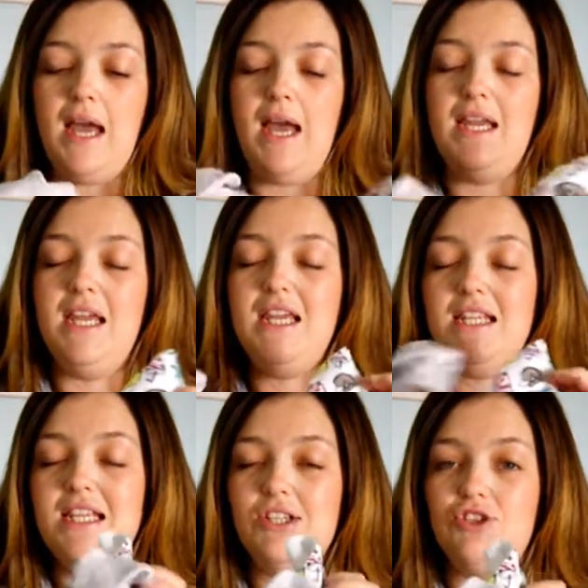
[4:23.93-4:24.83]
and he
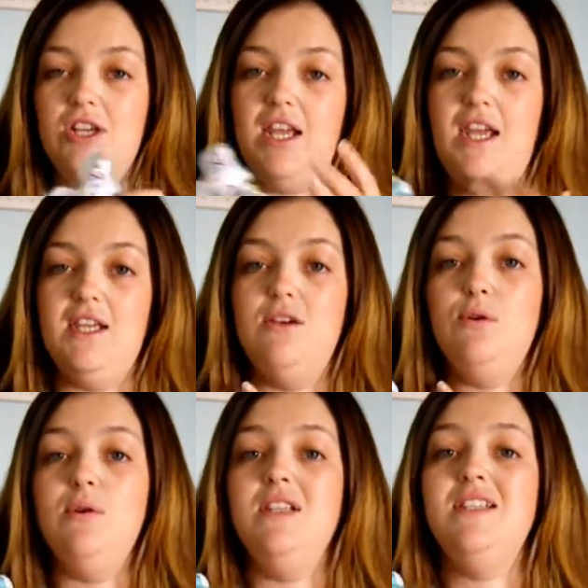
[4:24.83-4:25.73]
literally,
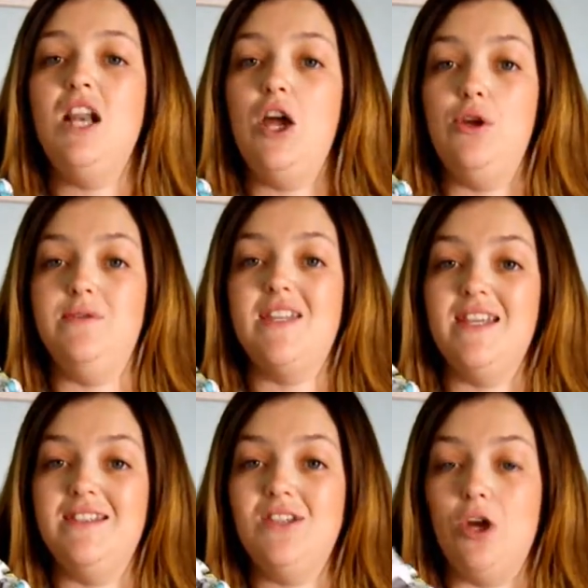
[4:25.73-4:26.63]
all his clothes
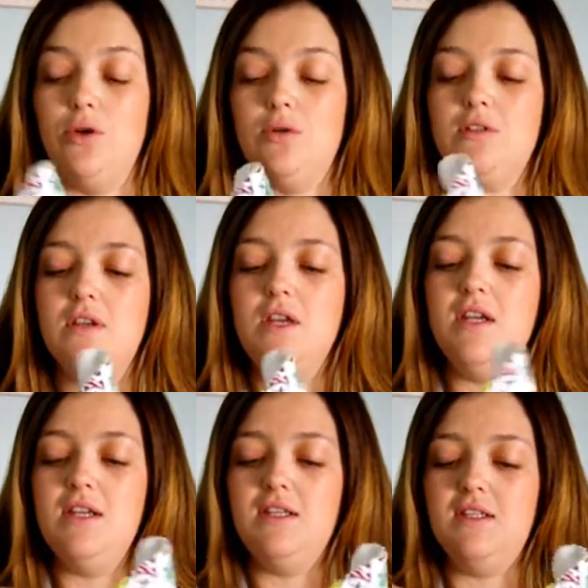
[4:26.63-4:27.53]
get soaked.
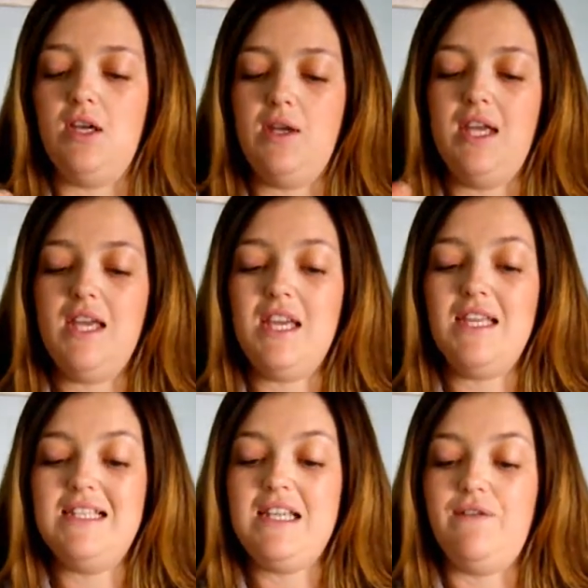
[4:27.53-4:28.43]
So
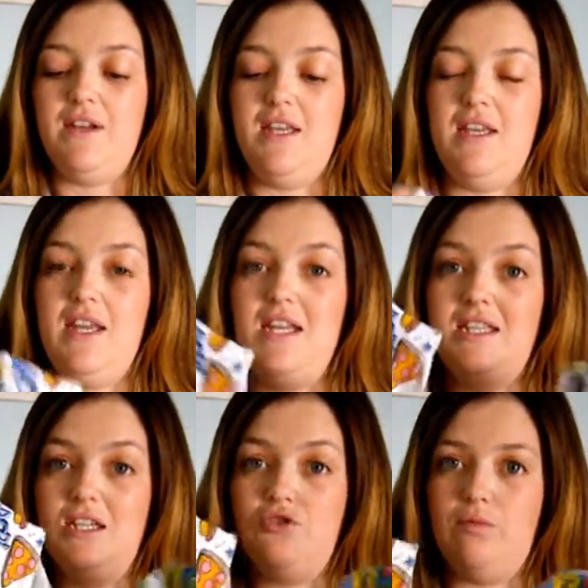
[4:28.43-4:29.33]
he is living
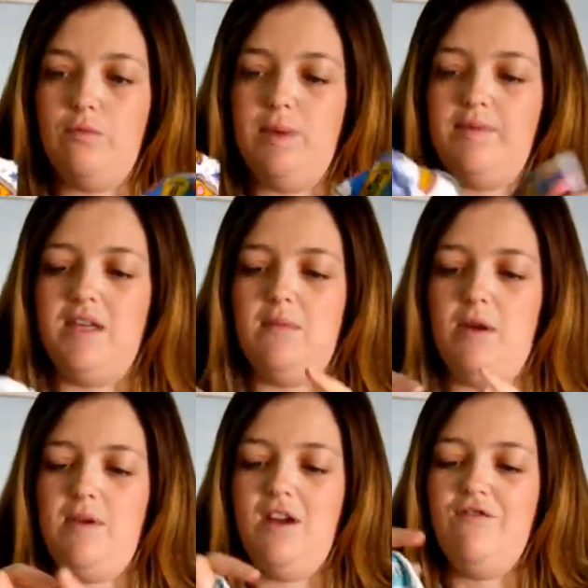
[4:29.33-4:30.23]
in dribble bibs at the
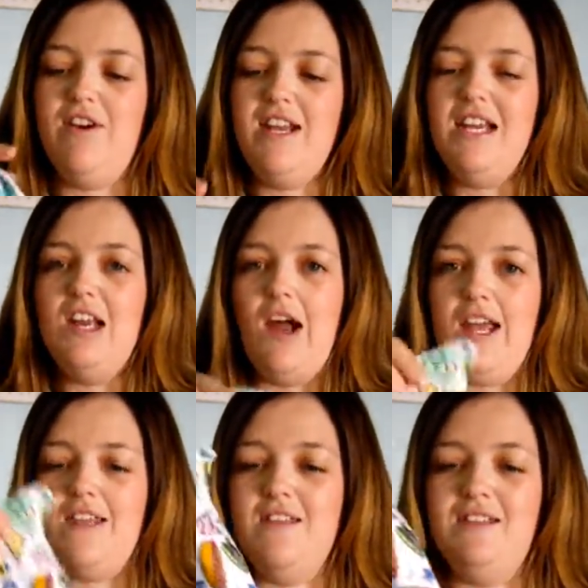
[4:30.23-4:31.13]
moment. I really
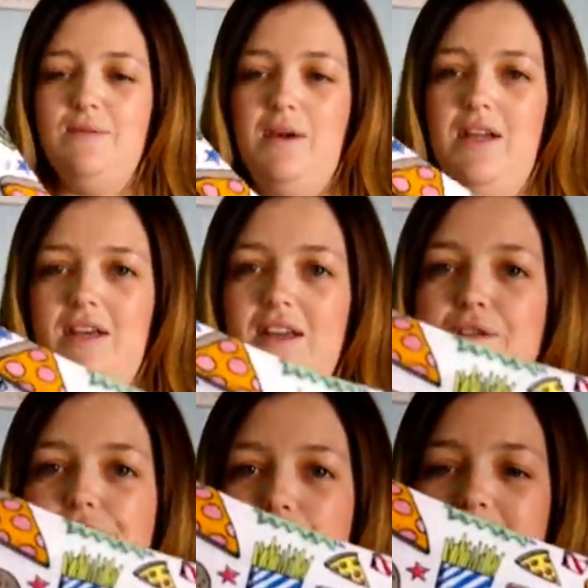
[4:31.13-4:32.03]
like this one
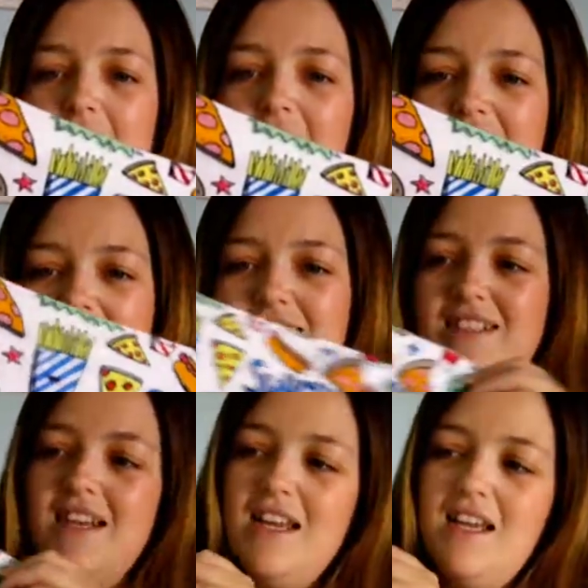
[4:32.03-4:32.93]
from Next.
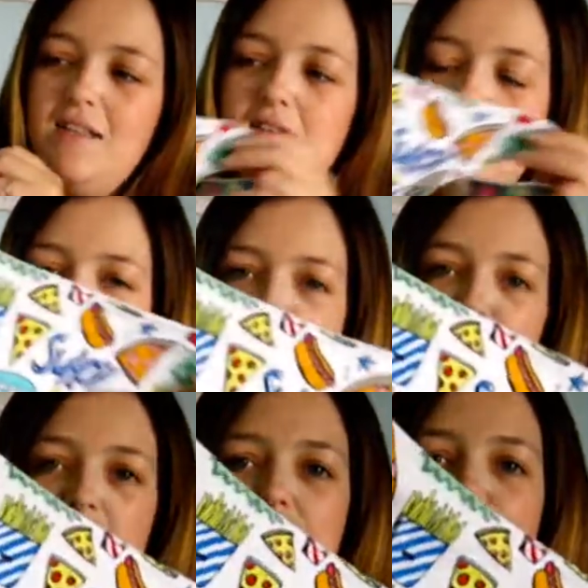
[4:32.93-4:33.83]
It's got like
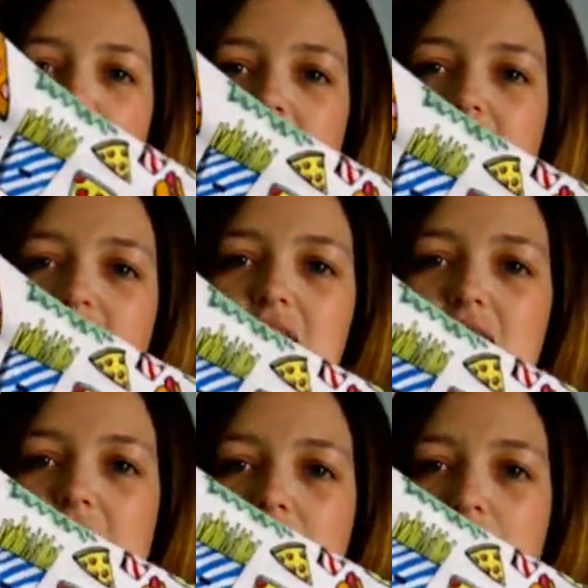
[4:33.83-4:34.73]
really funky